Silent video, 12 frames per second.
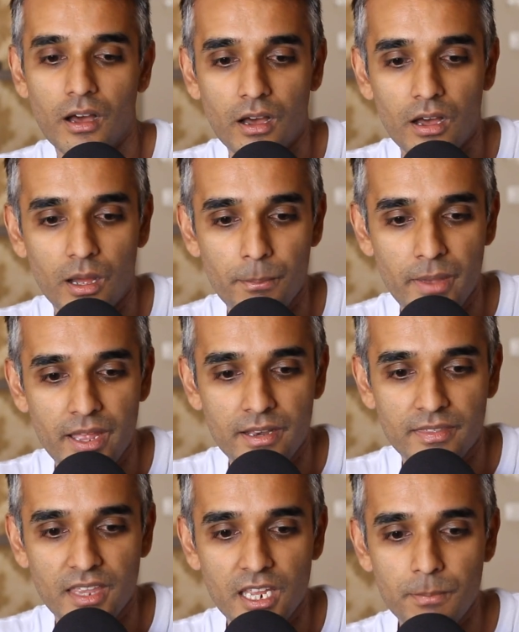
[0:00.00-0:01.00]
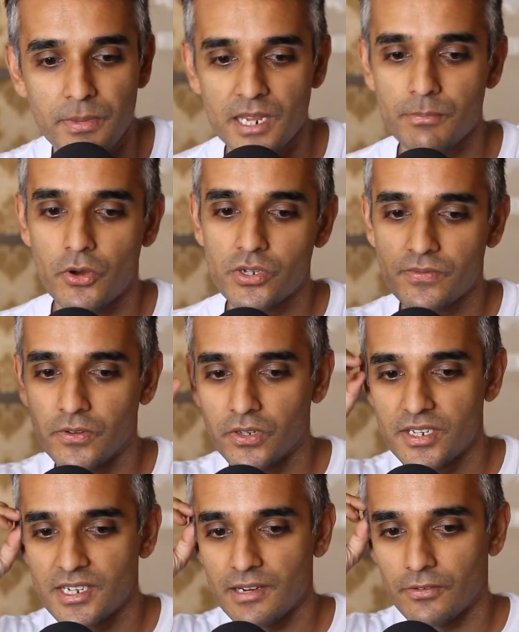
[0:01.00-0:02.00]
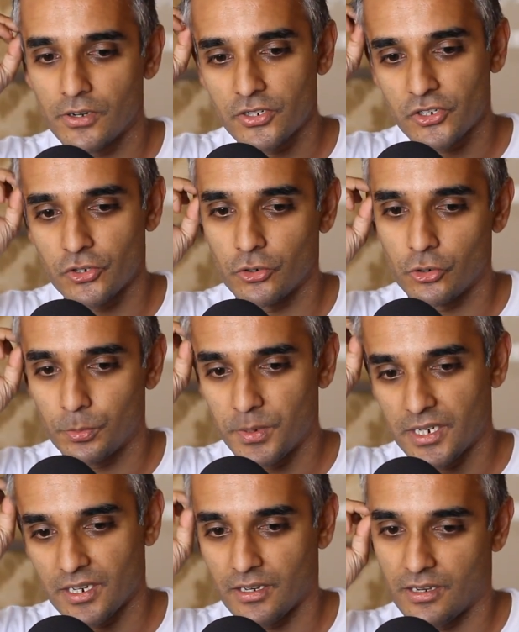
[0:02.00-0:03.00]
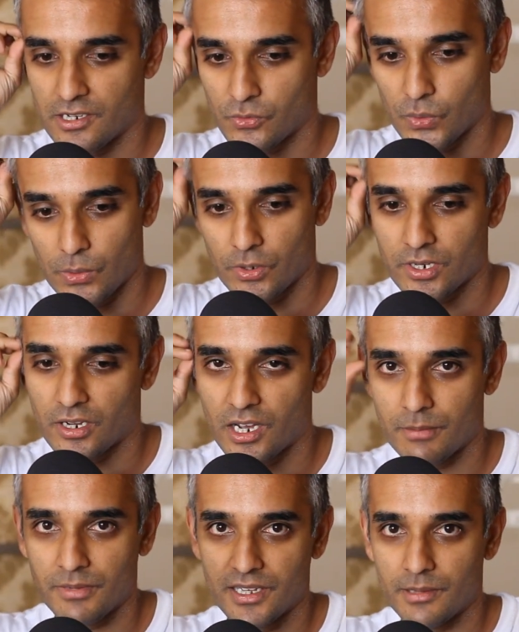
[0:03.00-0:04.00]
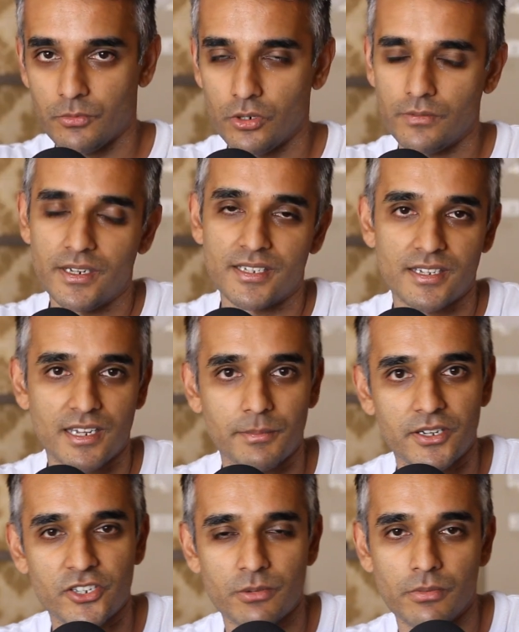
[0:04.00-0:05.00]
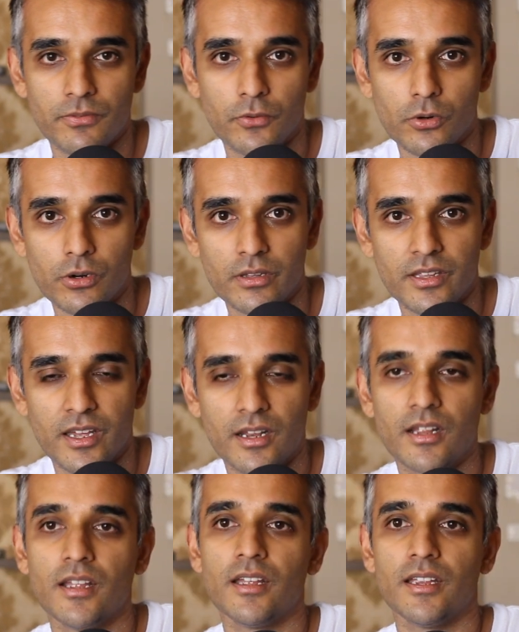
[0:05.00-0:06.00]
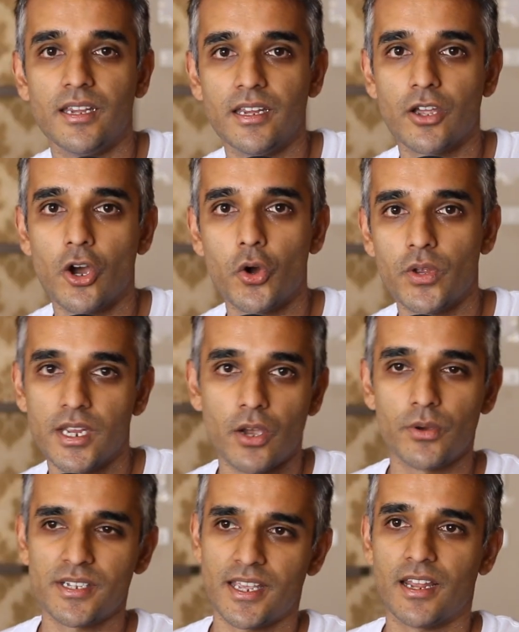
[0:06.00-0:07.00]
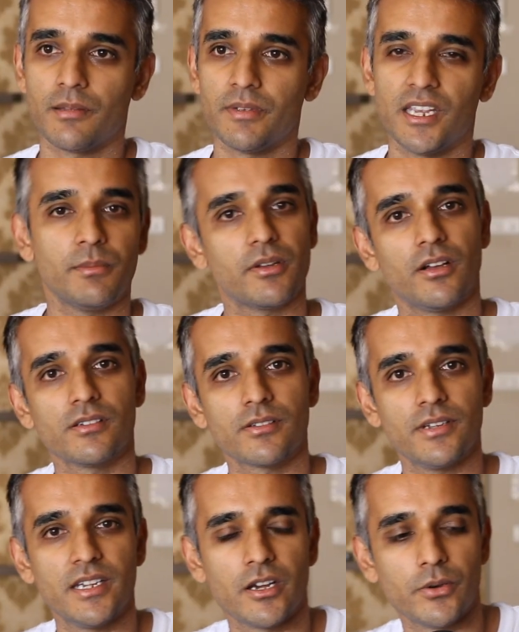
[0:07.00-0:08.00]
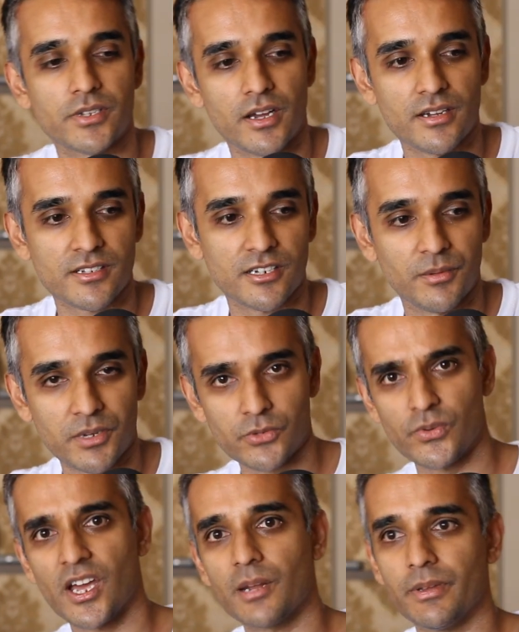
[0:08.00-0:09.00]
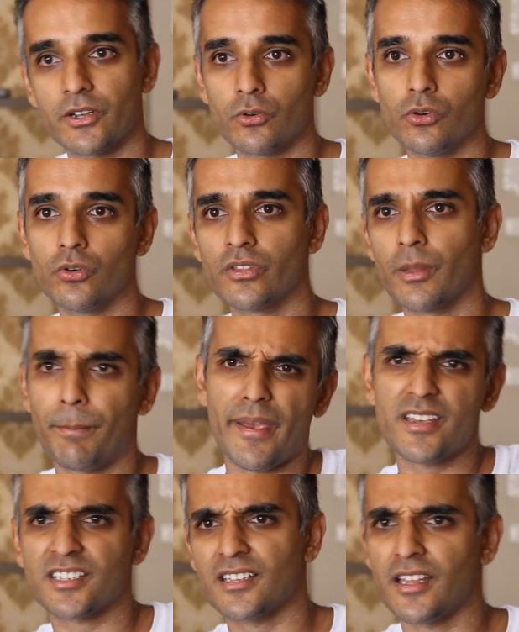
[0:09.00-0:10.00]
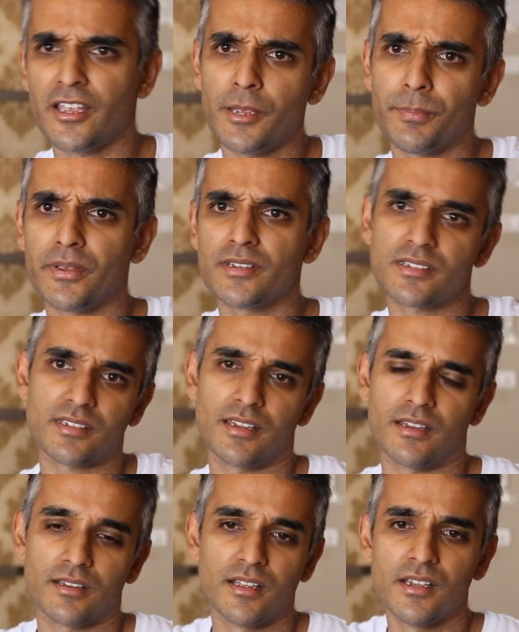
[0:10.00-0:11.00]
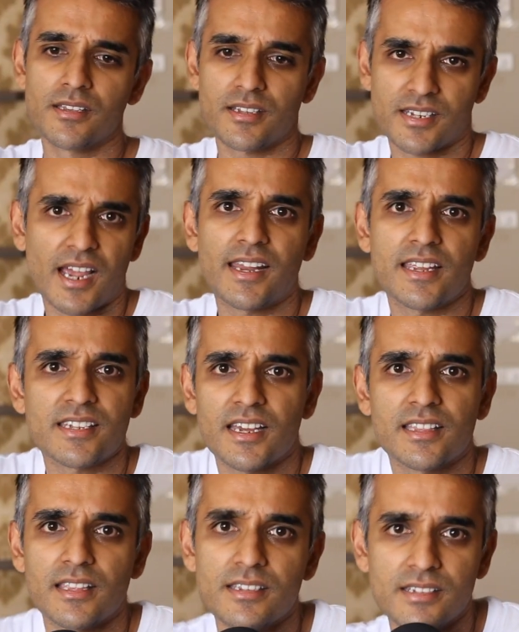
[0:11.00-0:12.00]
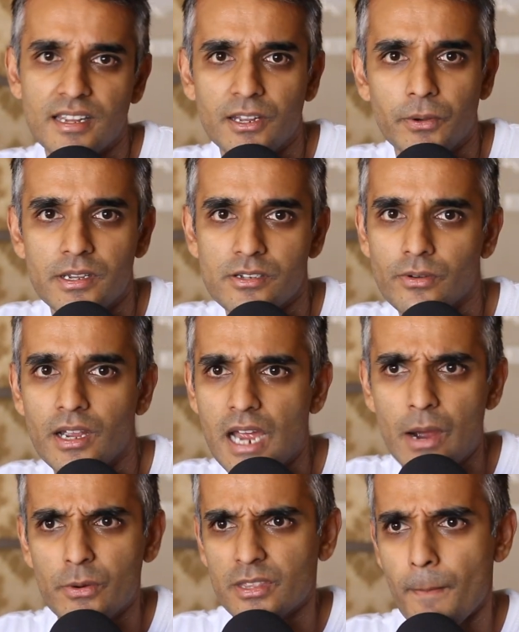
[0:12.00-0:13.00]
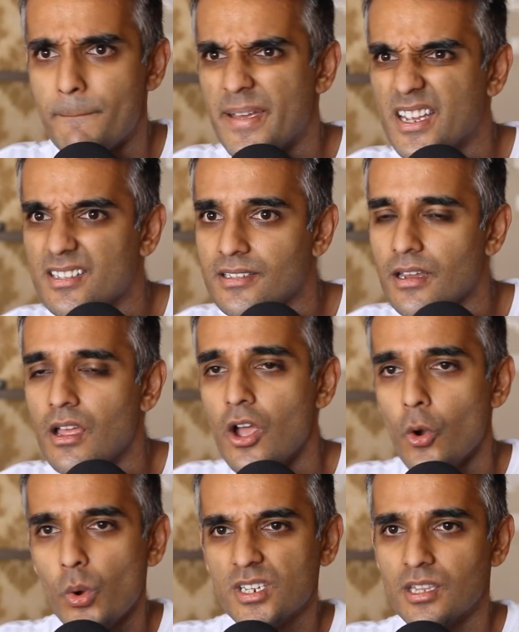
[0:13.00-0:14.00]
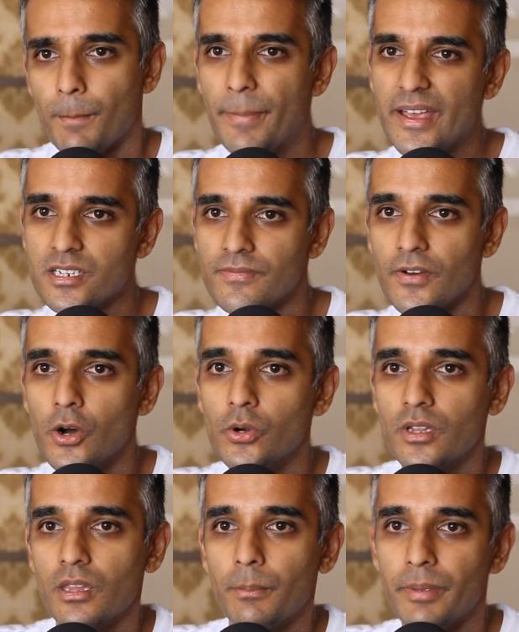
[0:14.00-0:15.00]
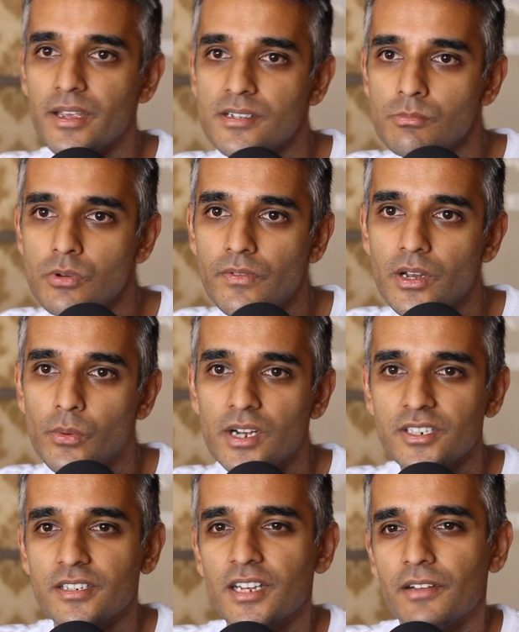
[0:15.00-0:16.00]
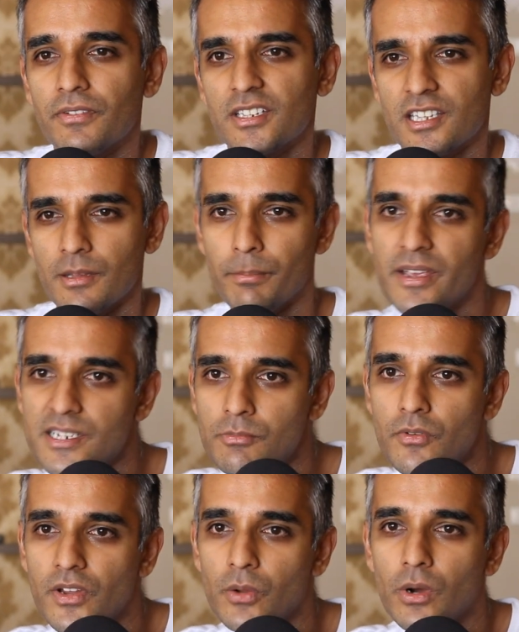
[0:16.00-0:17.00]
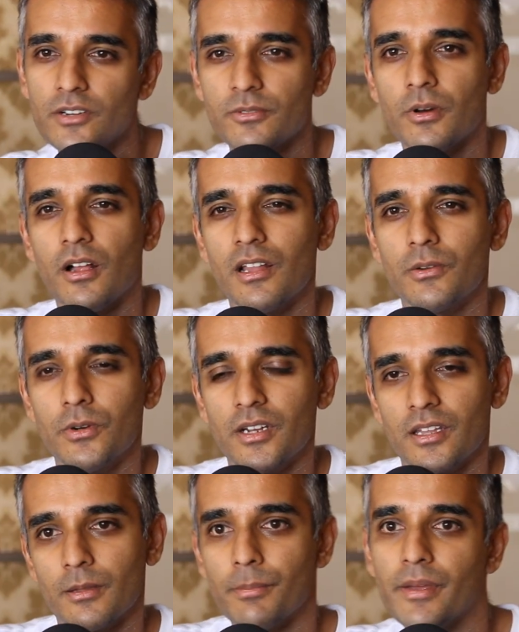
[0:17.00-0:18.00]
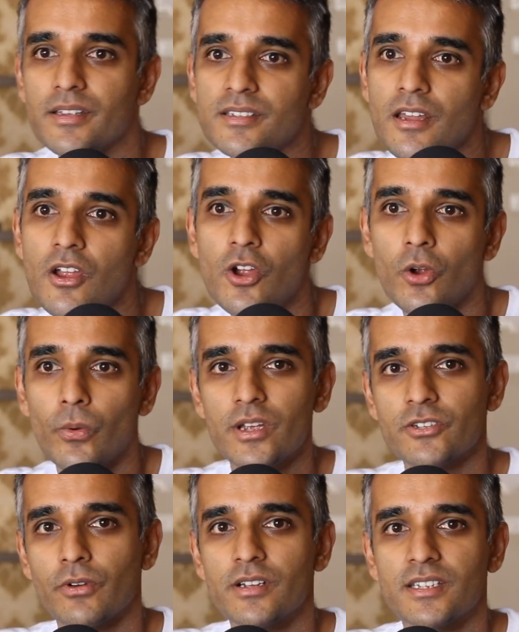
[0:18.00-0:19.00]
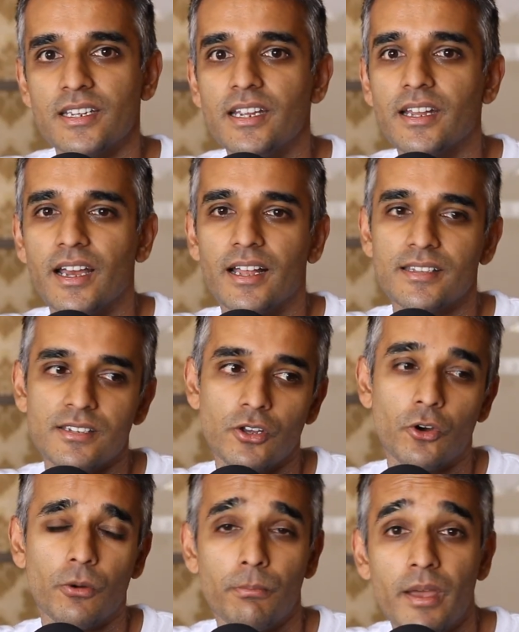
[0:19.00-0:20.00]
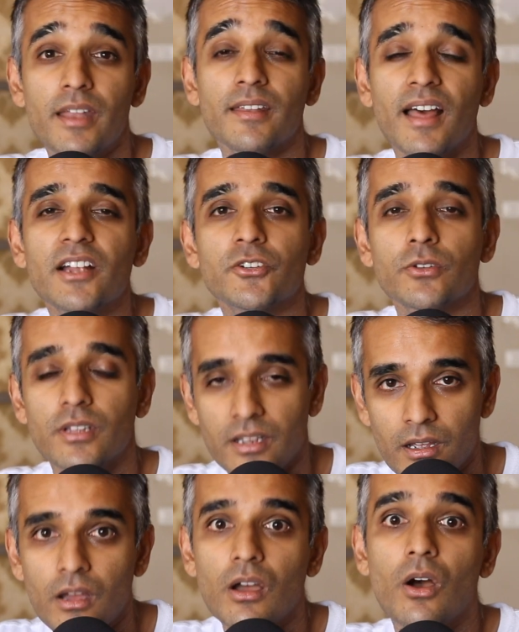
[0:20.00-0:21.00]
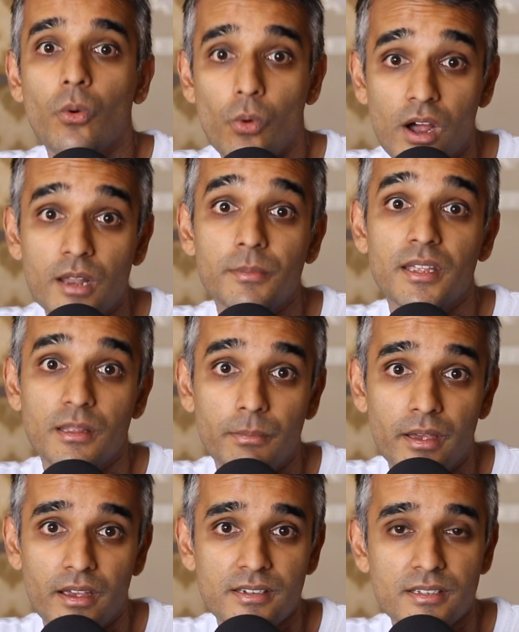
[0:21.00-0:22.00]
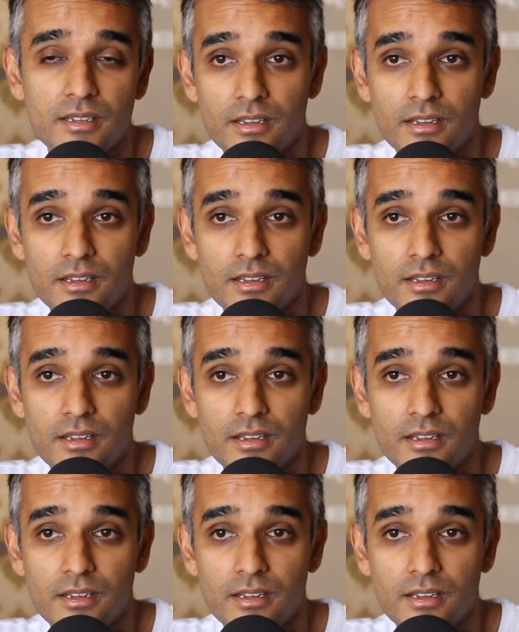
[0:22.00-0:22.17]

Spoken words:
Men think being boastful is a virtue because we were taught by the movies, as I mentioned before, that ego is the enemy, but also ego is awesome because we got to be cool and the best and the hippest, and society is like this anyways, right? I want the best. What's the best phone and the best movie to watch on Netflix and the best movie to watch from Hollywood and the best restaurant to eat at? So men naturally want to be the best.